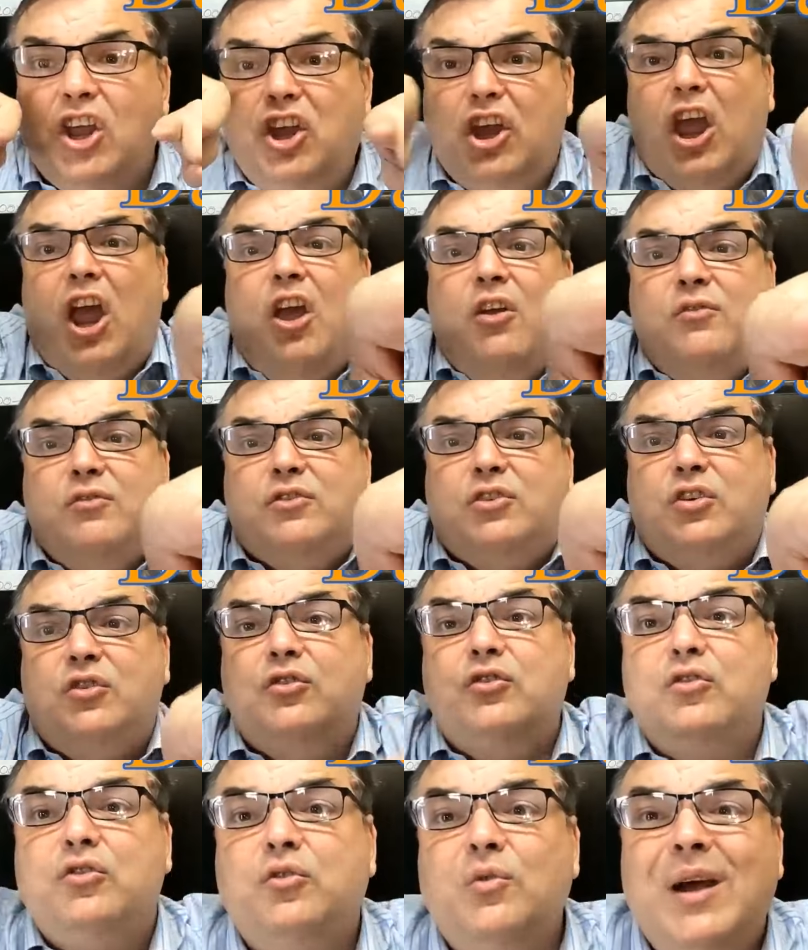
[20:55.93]
go
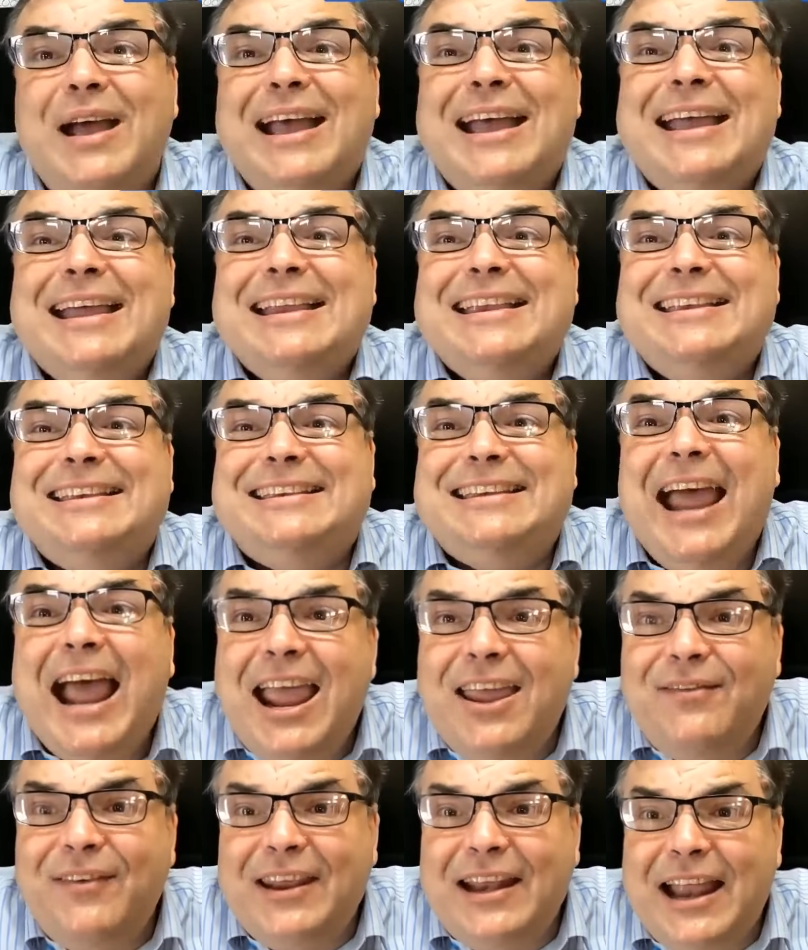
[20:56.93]
to
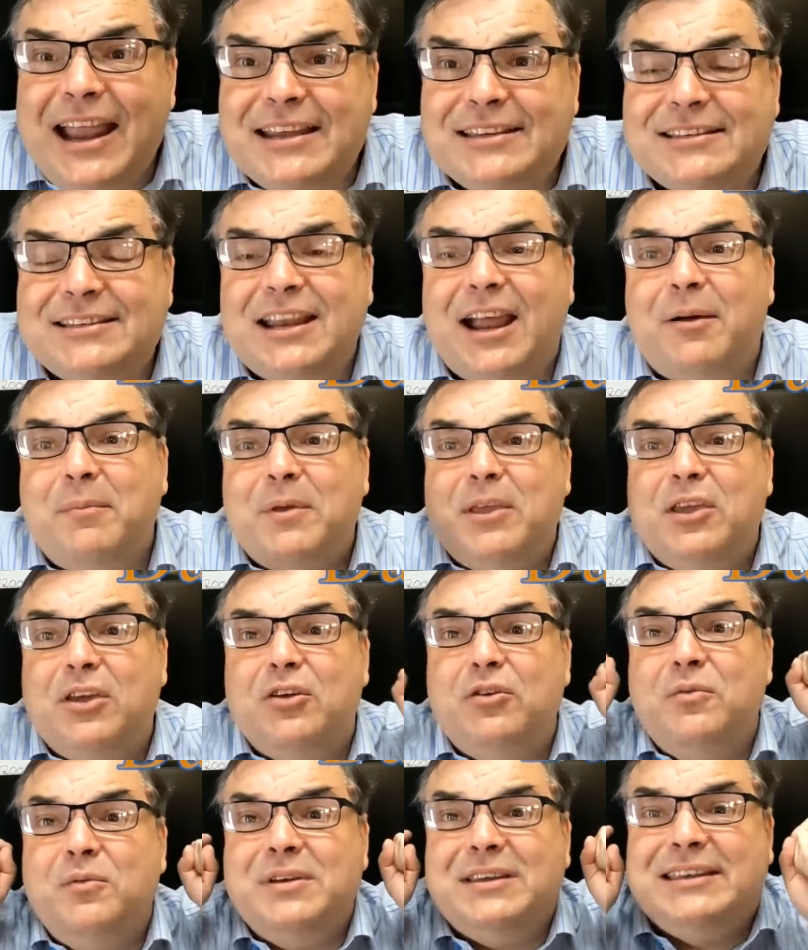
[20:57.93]
David
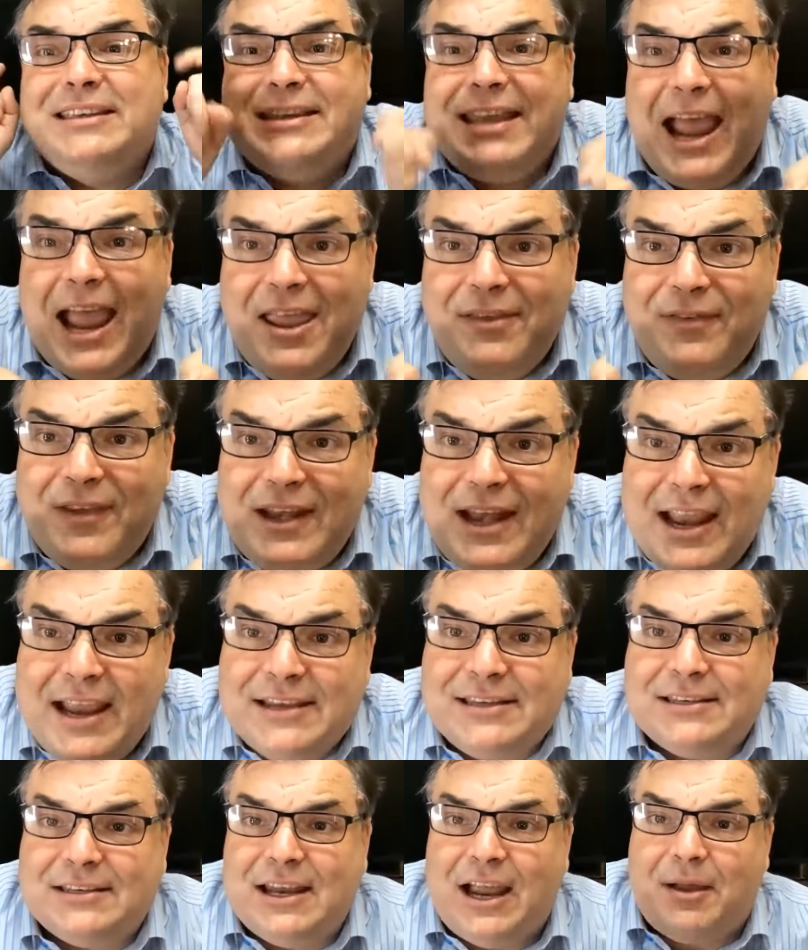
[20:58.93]
SW,
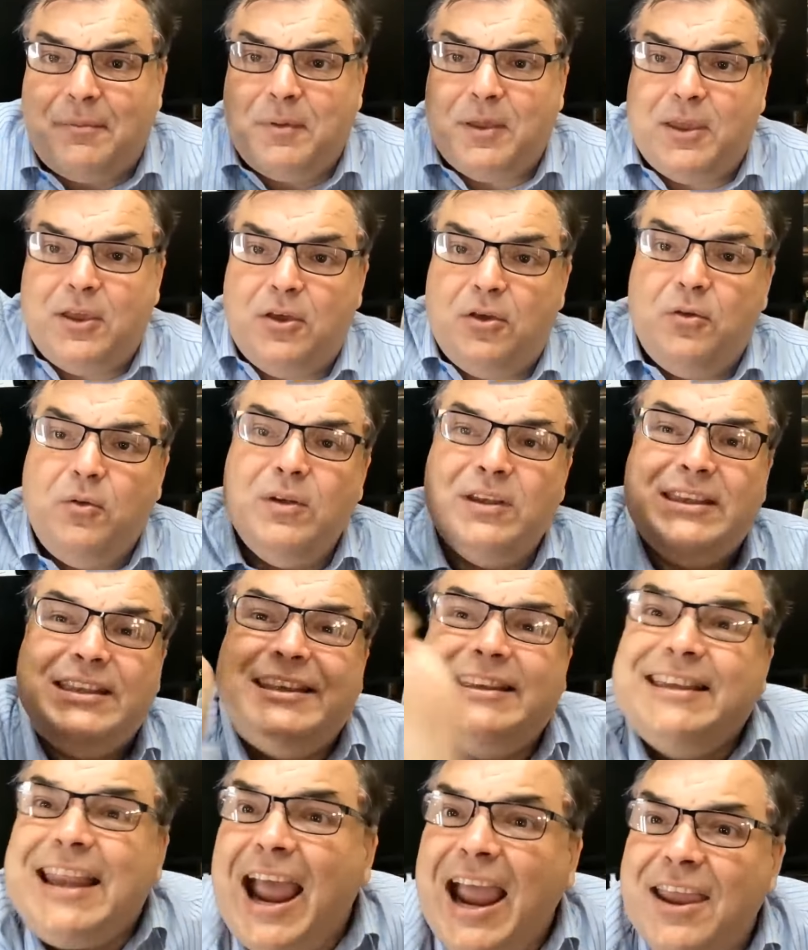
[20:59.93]
David SW,
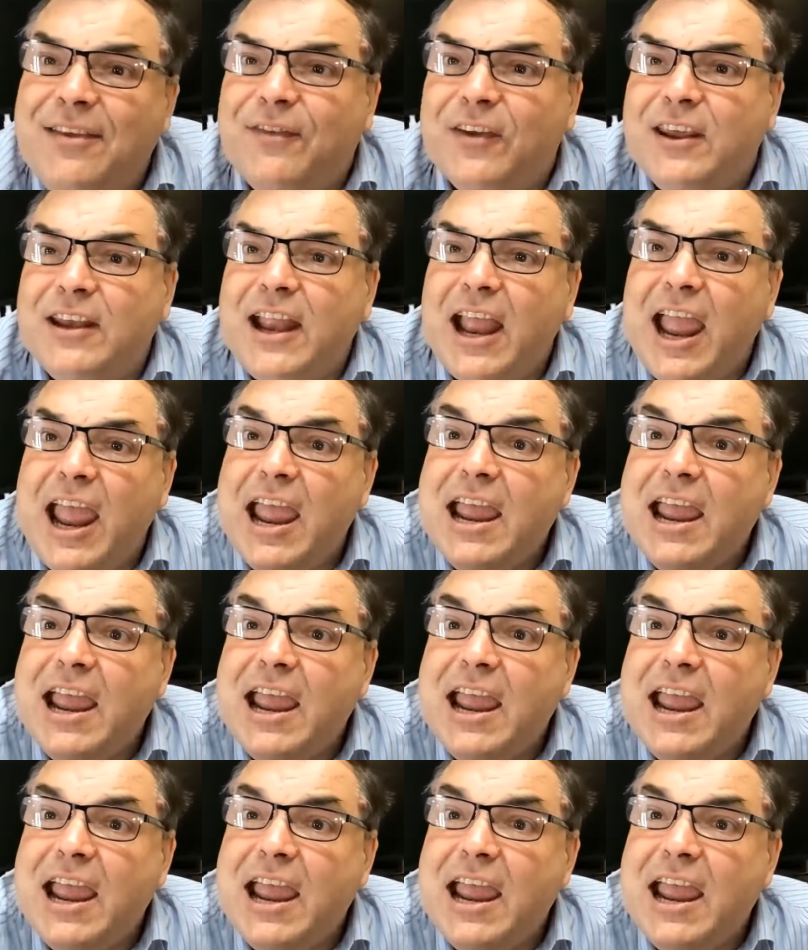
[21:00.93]
David